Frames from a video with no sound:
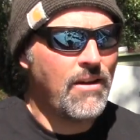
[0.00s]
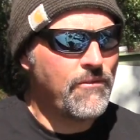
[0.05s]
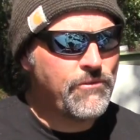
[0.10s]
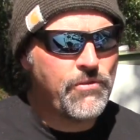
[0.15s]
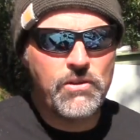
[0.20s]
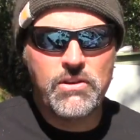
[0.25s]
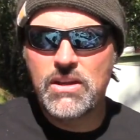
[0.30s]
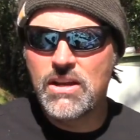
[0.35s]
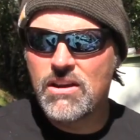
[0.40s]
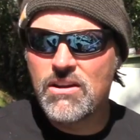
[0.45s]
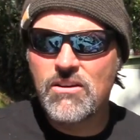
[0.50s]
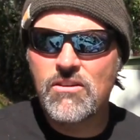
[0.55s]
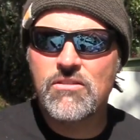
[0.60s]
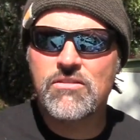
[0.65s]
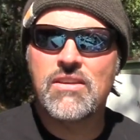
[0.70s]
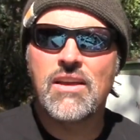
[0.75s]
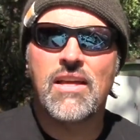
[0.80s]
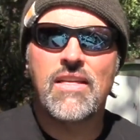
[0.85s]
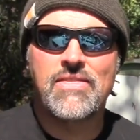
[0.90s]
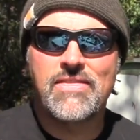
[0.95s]
For
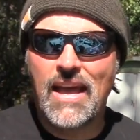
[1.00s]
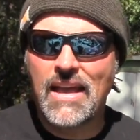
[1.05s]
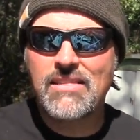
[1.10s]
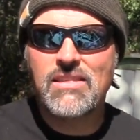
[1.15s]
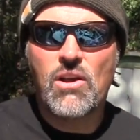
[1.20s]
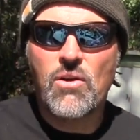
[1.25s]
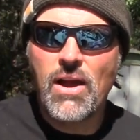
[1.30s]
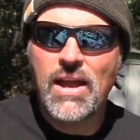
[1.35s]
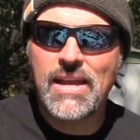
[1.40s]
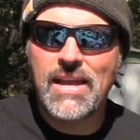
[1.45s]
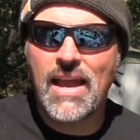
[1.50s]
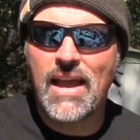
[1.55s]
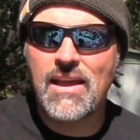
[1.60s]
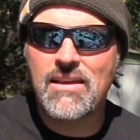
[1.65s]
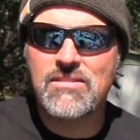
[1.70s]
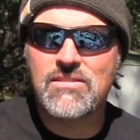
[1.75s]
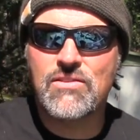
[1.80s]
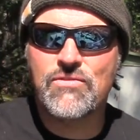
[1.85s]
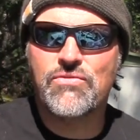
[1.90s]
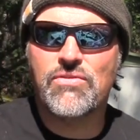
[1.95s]
years, that's how I
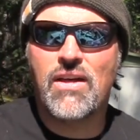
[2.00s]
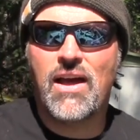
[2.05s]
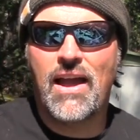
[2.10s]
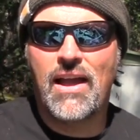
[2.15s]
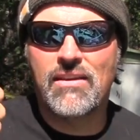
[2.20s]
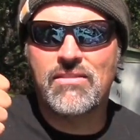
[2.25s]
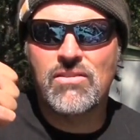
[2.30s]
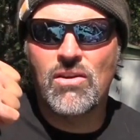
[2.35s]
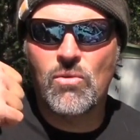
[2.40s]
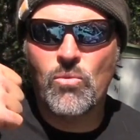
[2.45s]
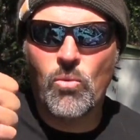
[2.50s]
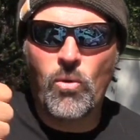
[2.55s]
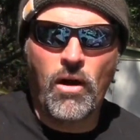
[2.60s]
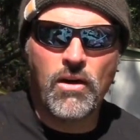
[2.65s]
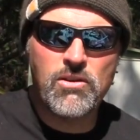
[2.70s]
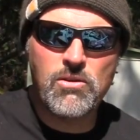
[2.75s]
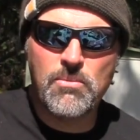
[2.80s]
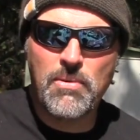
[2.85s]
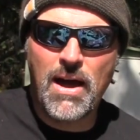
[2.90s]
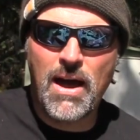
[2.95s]
casted flies.
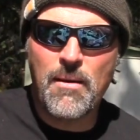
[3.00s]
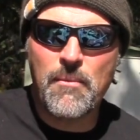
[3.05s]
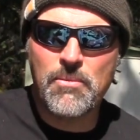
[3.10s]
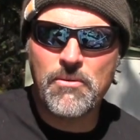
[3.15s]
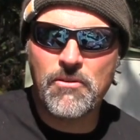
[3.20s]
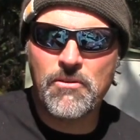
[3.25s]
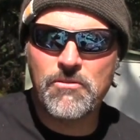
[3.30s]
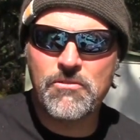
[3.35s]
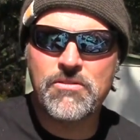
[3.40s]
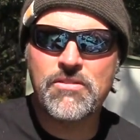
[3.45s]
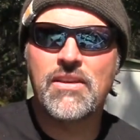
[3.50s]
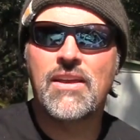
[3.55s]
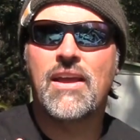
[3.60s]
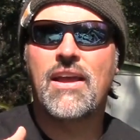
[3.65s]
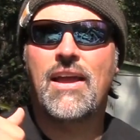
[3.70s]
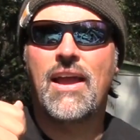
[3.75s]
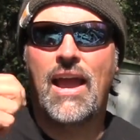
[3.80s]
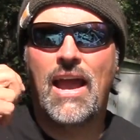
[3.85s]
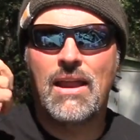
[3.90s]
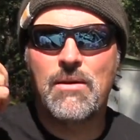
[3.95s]
Water bobbers
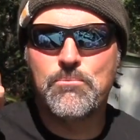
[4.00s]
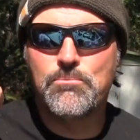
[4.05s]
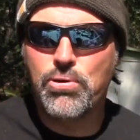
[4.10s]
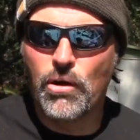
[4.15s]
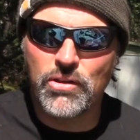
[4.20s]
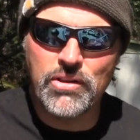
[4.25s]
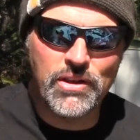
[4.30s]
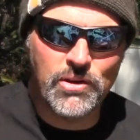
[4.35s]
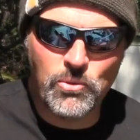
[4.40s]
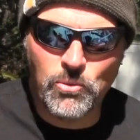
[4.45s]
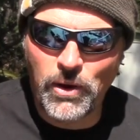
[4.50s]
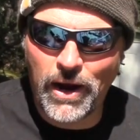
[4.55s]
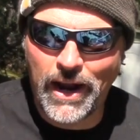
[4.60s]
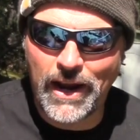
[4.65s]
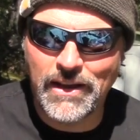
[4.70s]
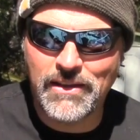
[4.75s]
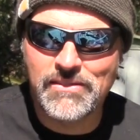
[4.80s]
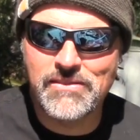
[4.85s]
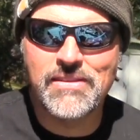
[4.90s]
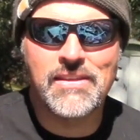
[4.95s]
and bullet
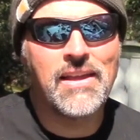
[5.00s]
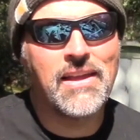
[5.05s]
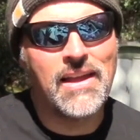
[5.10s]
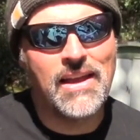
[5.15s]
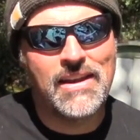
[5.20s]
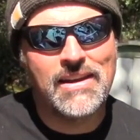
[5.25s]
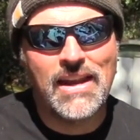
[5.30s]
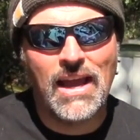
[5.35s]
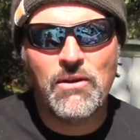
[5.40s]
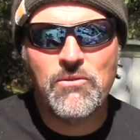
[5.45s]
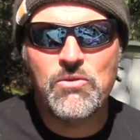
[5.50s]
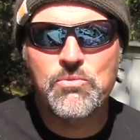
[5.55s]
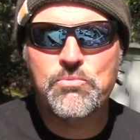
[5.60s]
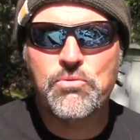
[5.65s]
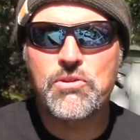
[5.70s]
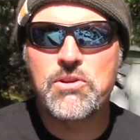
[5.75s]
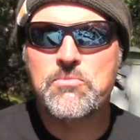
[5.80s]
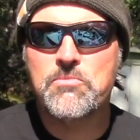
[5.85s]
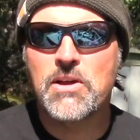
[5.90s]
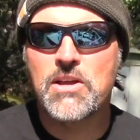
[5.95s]
weights. That was
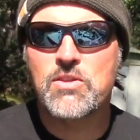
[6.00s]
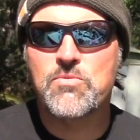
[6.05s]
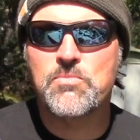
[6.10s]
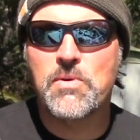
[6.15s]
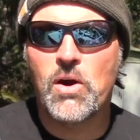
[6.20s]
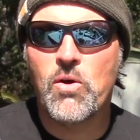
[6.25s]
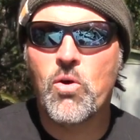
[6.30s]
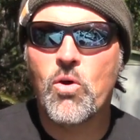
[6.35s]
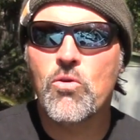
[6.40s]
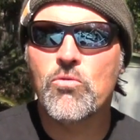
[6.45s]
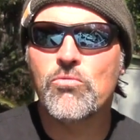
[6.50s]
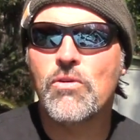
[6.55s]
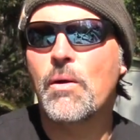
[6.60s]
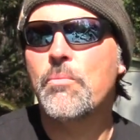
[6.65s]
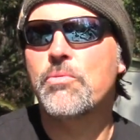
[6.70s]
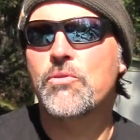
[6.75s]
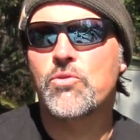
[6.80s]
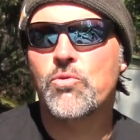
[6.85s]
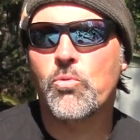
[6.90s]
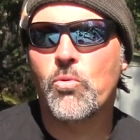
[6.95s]
pretty much my whole
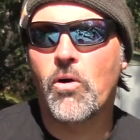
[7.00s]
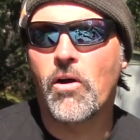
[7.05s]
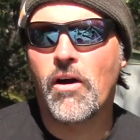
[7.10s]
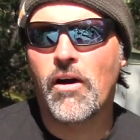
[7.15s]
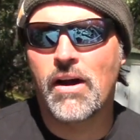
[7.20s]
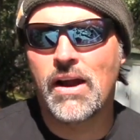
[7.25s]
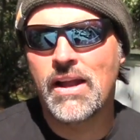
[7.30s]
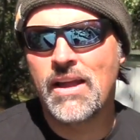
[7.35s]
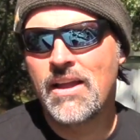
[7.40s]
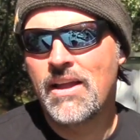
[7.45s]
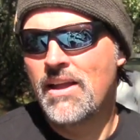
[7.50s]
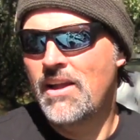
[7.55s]
repertoire.